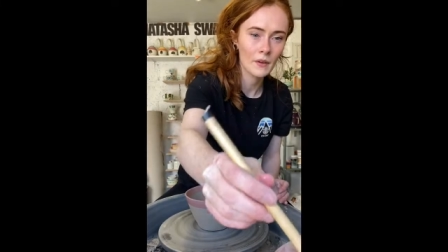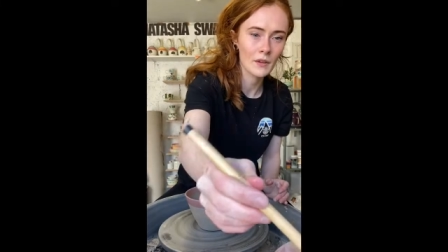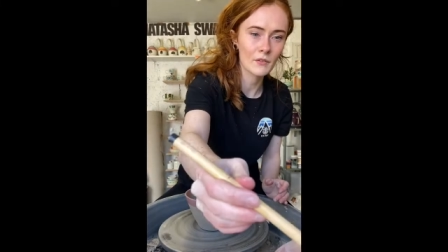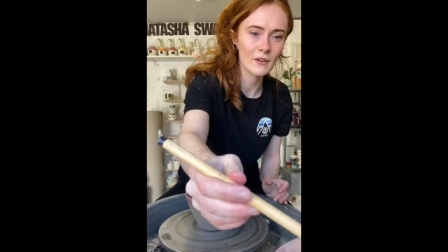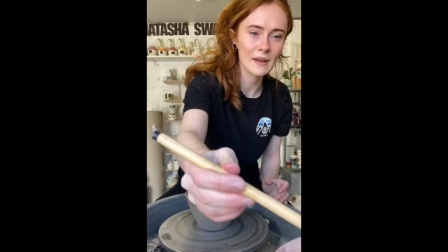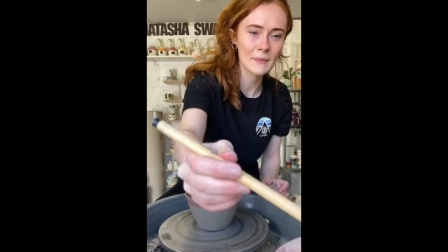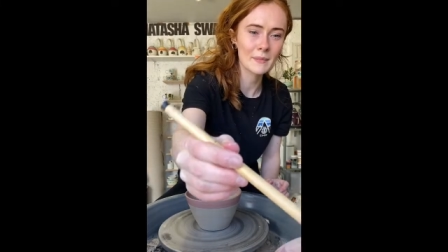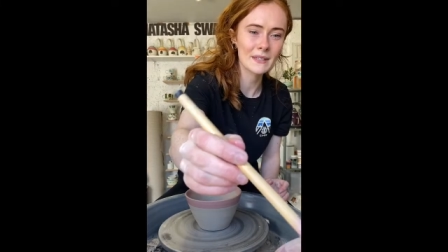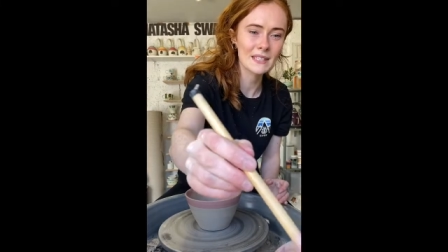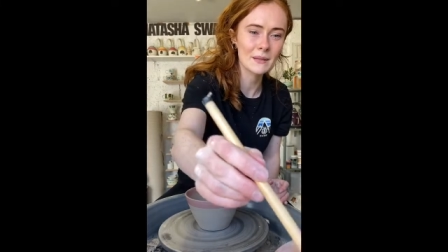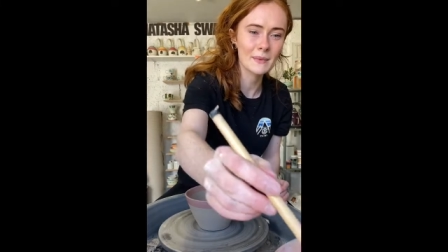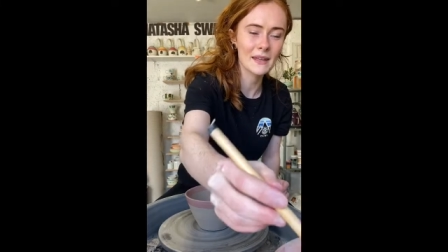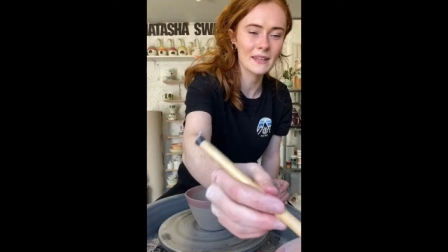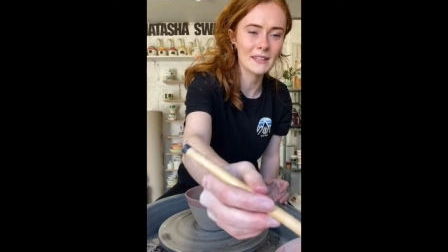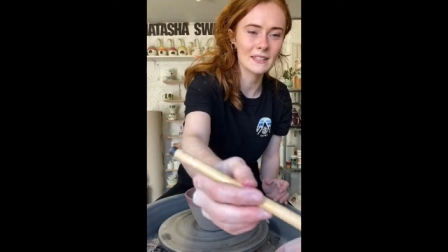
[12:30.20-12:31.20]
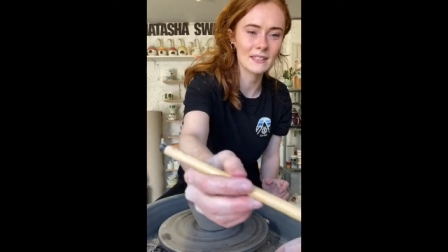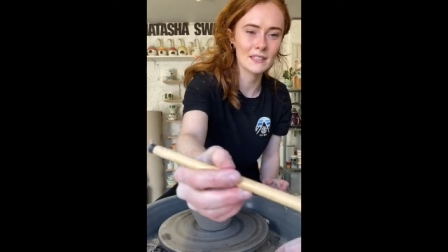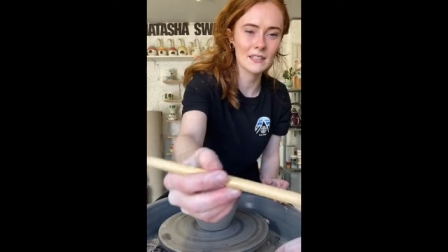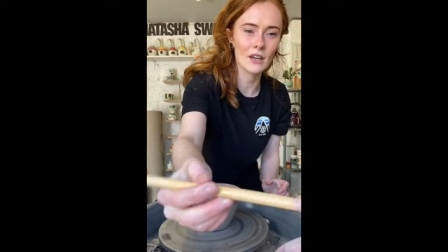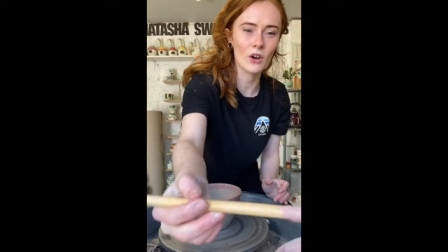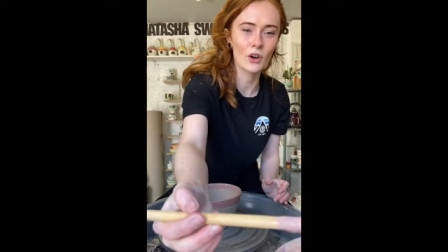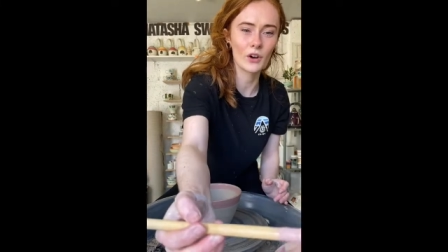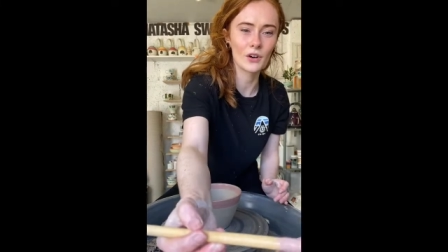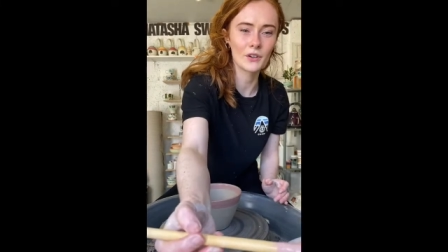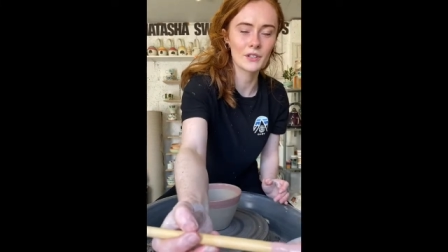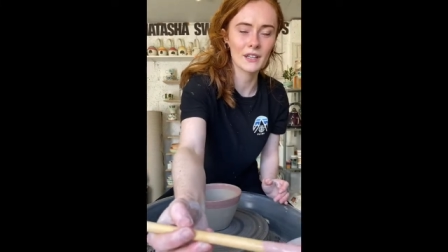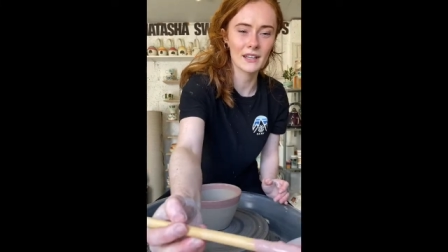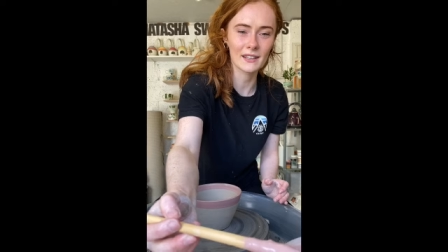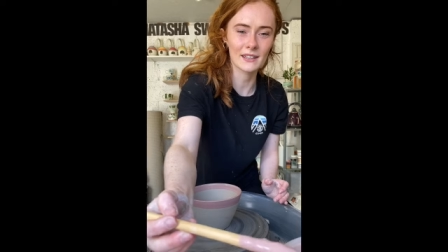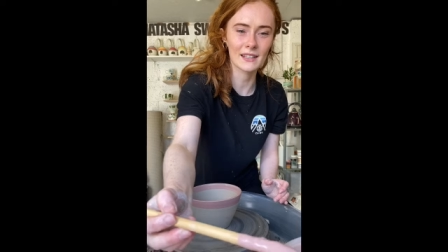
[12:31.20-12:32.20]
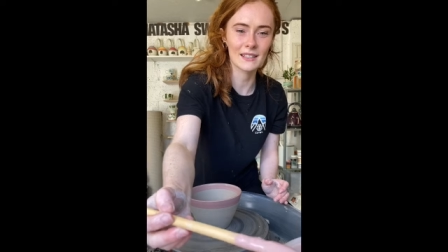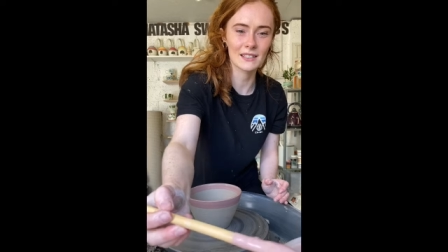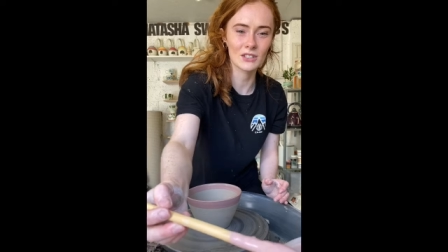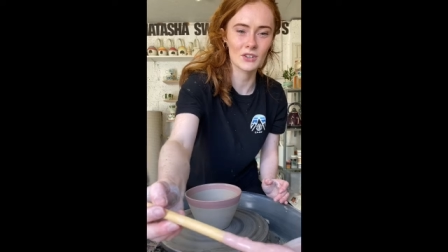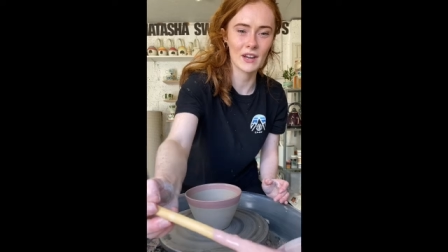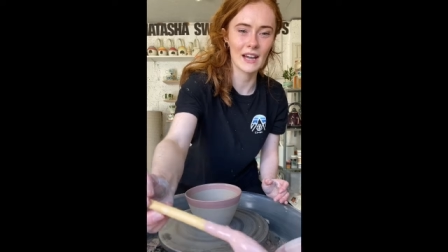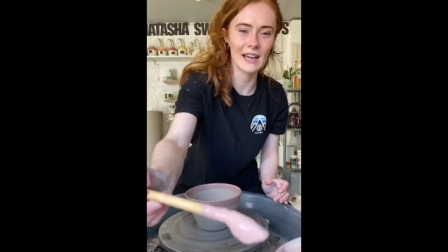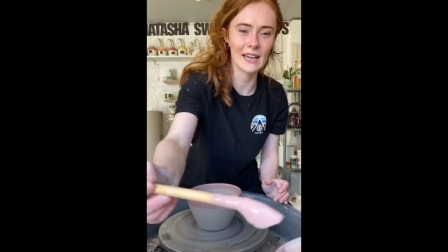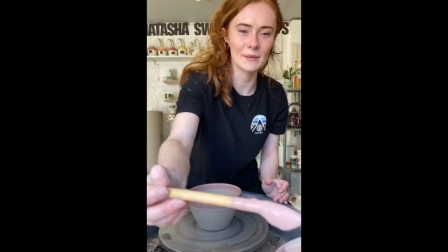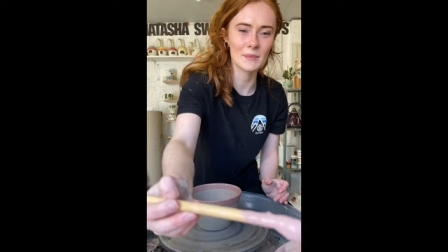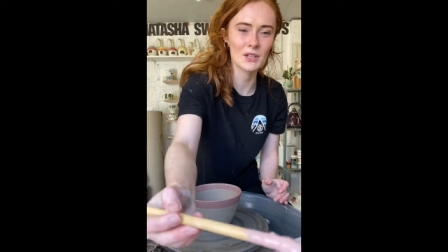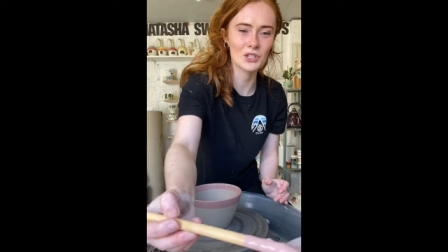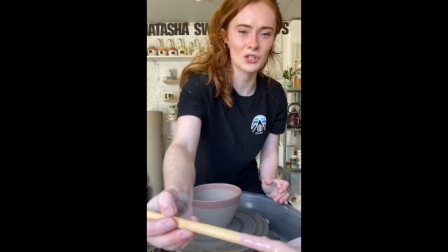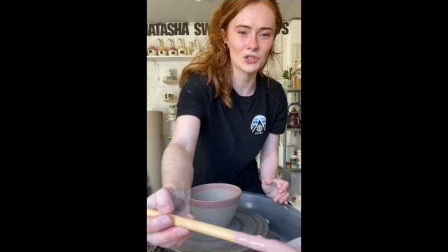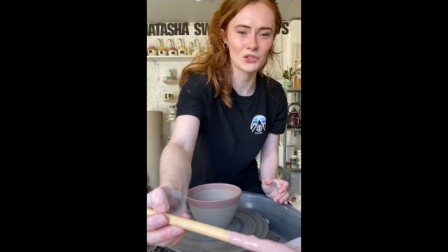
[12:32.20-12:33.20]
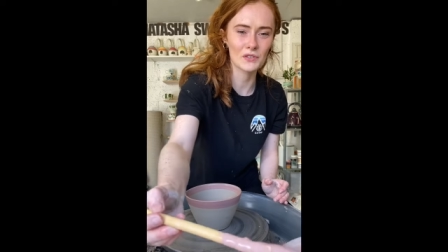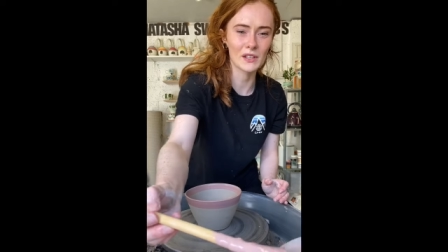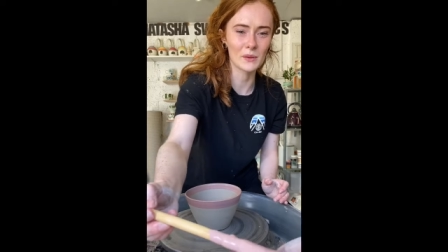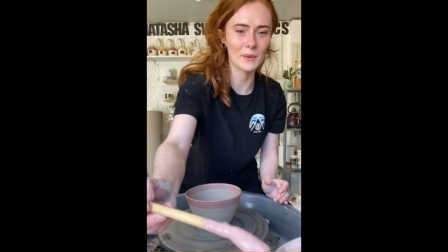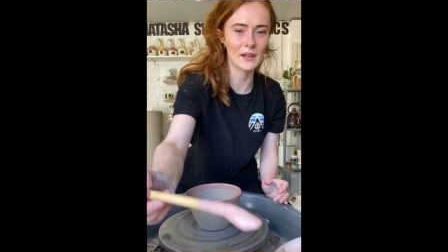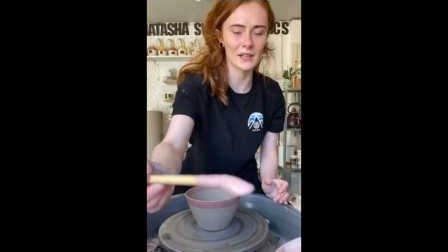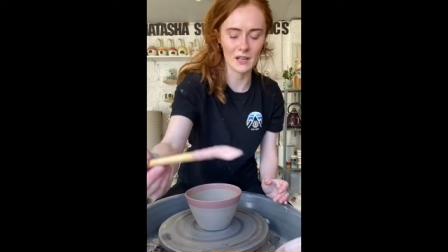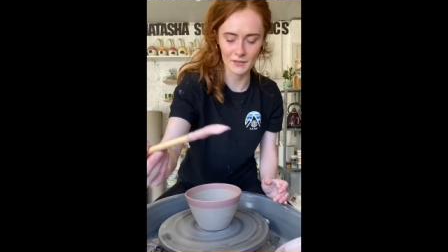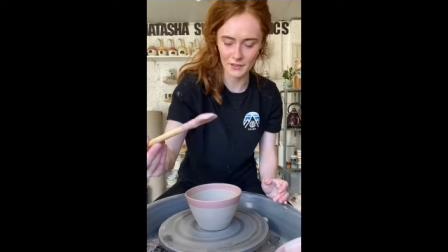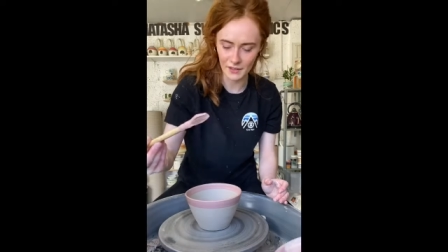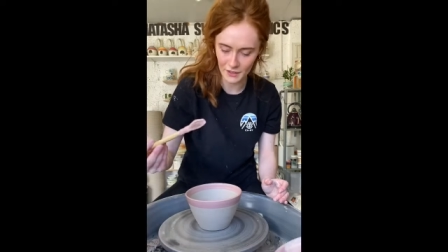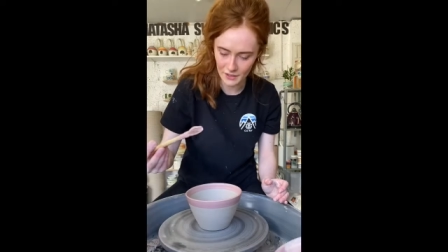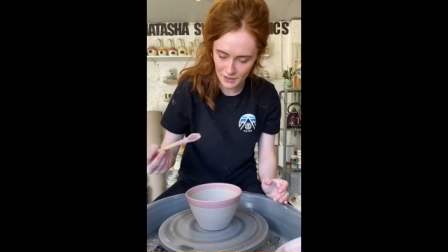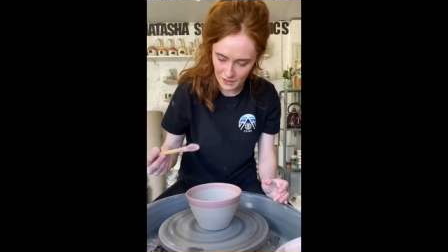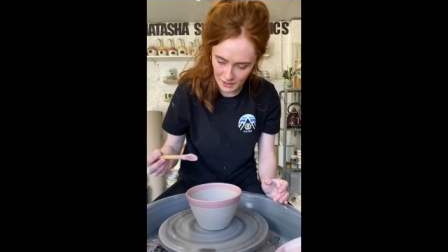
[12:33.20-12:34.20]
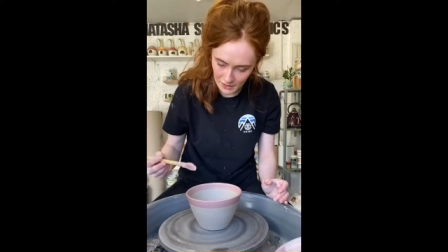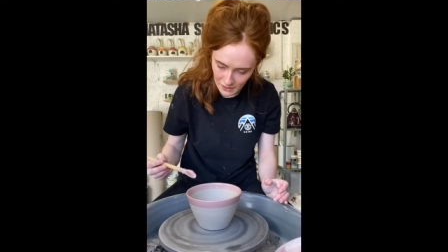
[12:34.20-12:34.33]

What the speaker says: The rim is the bit that's hard, I think, to try and make sure it's really well covered.